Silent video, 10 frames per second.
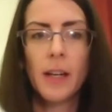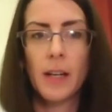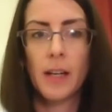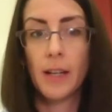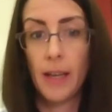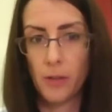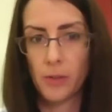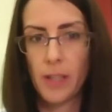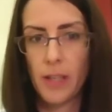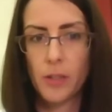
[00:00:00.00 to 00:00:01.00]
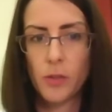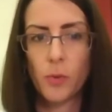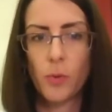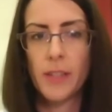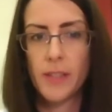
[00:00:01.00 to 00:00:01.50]
healthcare
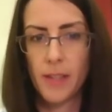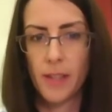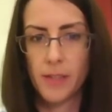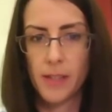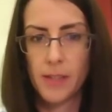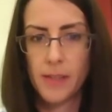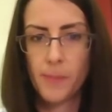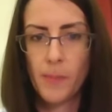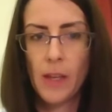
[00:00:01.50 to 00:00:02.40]
to its citizens.